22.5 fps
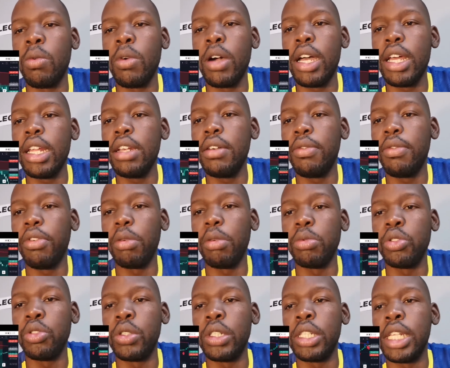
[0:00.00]
one
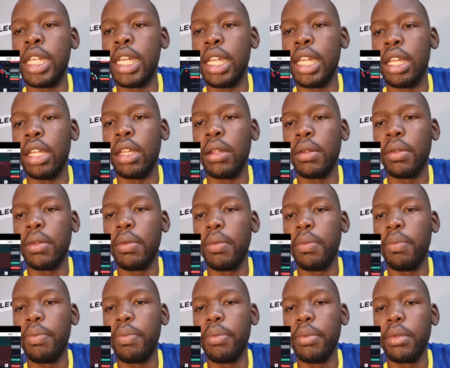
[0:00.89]
from today,
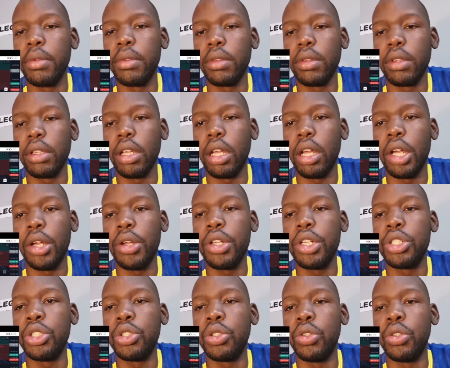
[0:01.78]
I
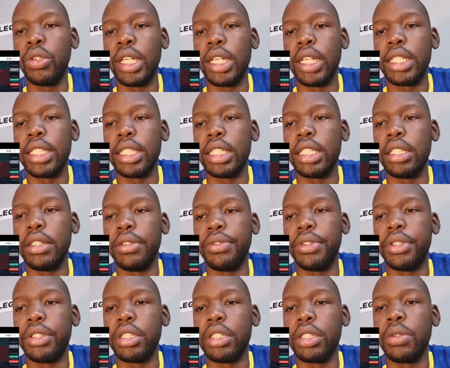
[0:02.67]
want to show you guys the
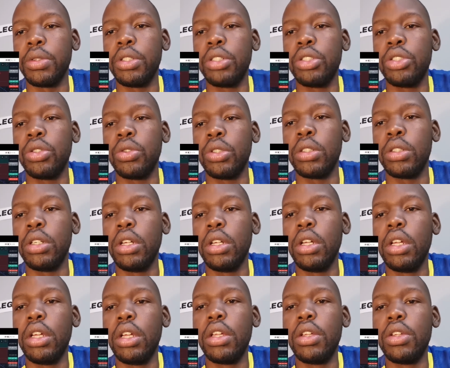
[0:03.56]
difference. I want to show you.
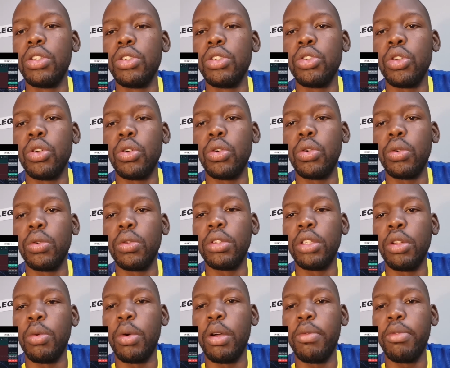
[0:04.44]
So
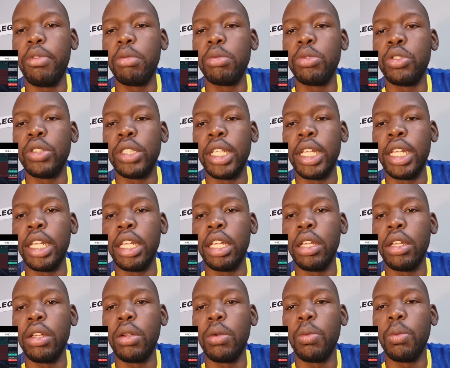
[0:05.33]
the one from
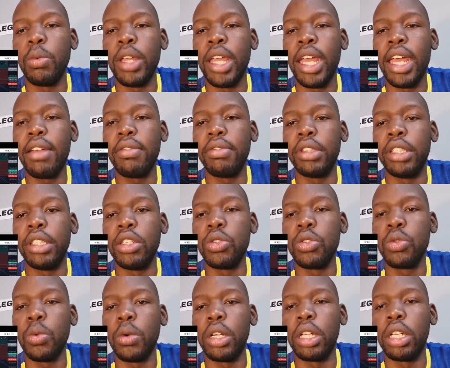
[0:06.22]
today, we have
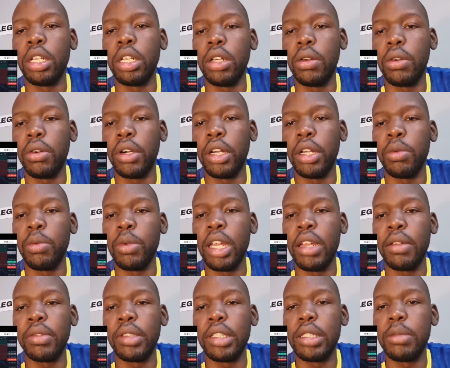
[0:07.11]
this one, right? We
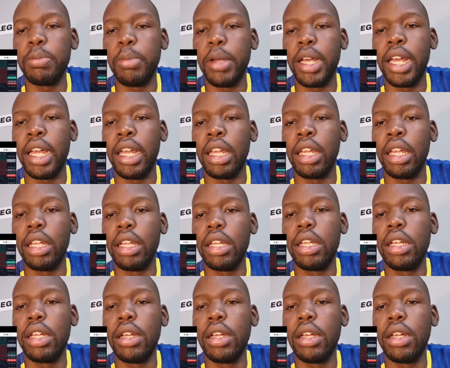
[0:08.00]
have this buy